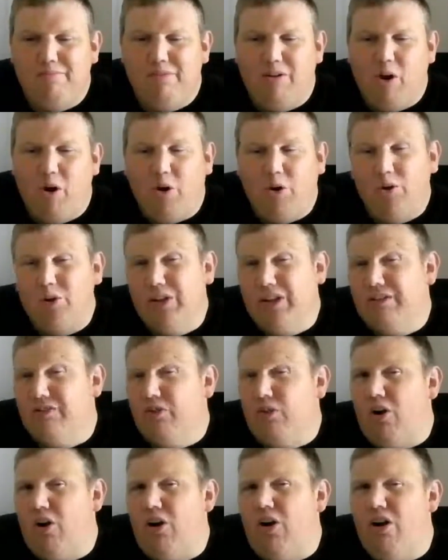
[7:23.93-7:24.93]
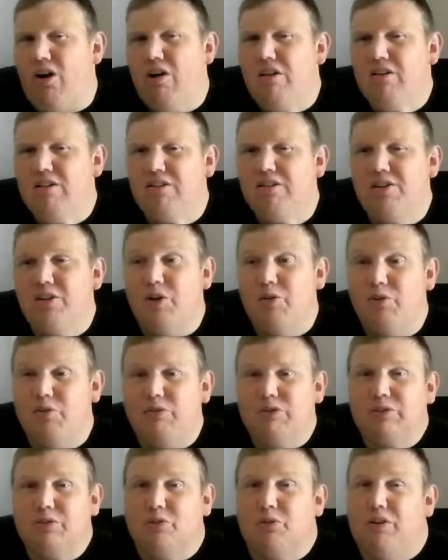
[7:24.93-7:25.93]
are going to give their all, knowing
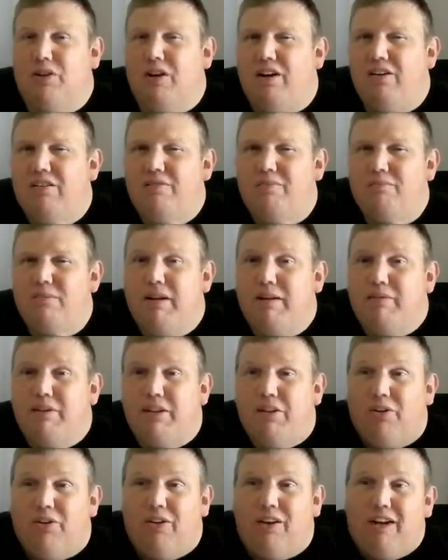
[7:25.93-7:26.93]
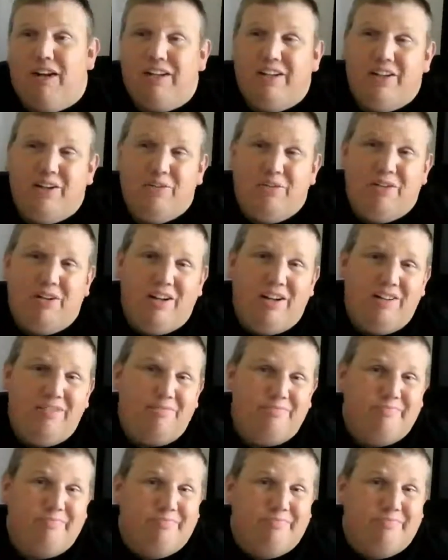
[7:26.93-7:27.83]
what's going on? Maybe they're like, you know what?